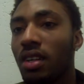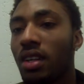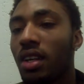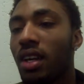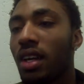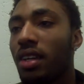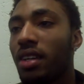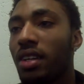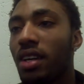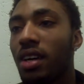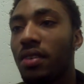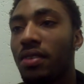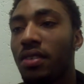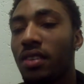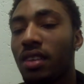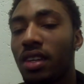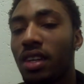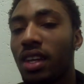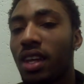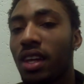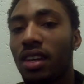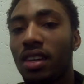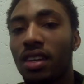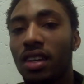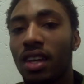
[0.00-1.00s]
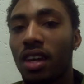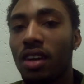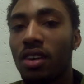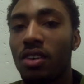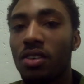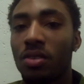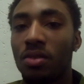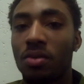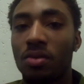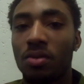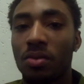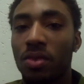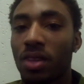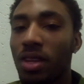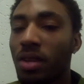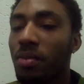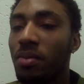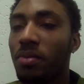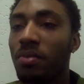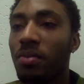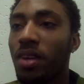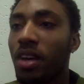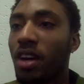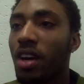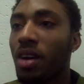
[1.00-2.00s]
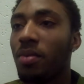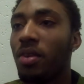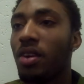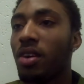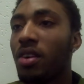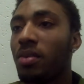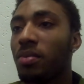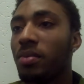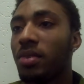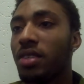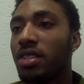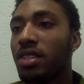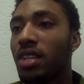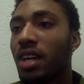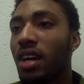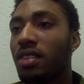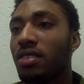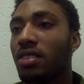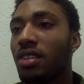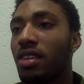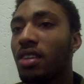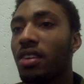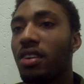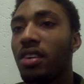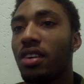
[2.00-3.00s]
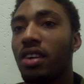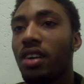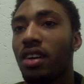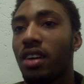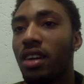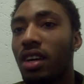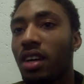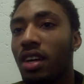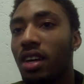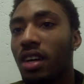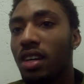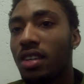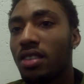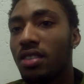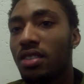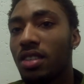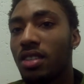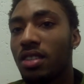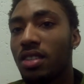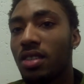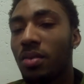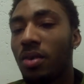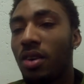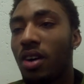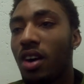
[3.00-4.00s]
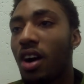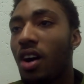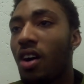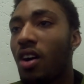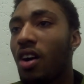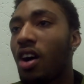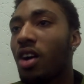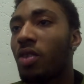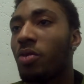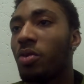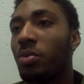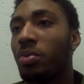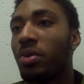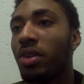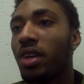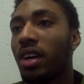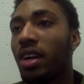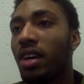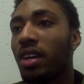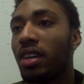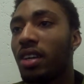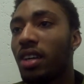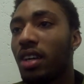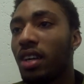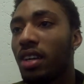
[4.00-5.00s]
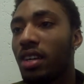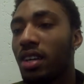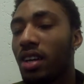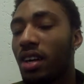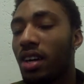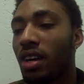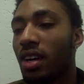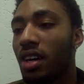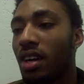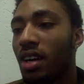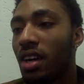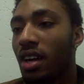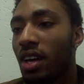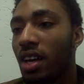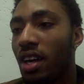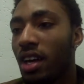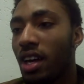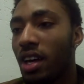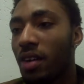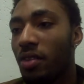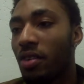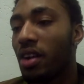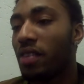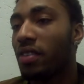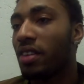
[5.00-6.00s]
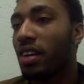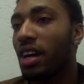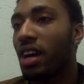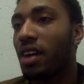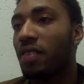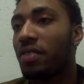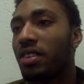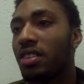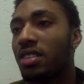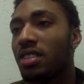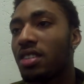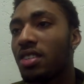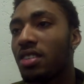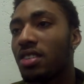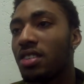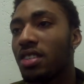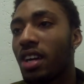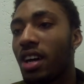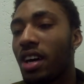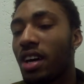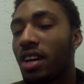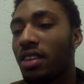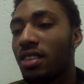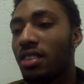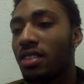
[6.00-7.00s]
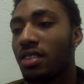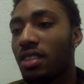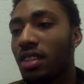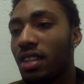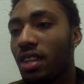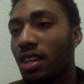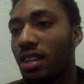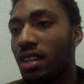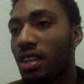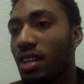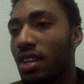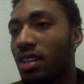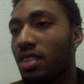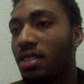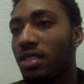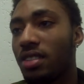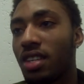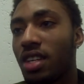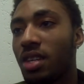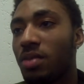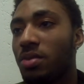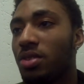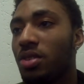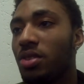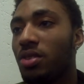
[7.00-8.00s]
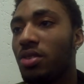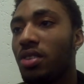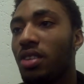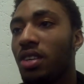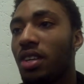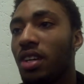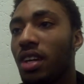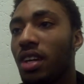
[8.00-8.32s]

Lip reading: Yeah, definitely. They don't really care about missed shots either. It's just about how hard we're playing, and if you have the confidence in your shot, and just keep shooting.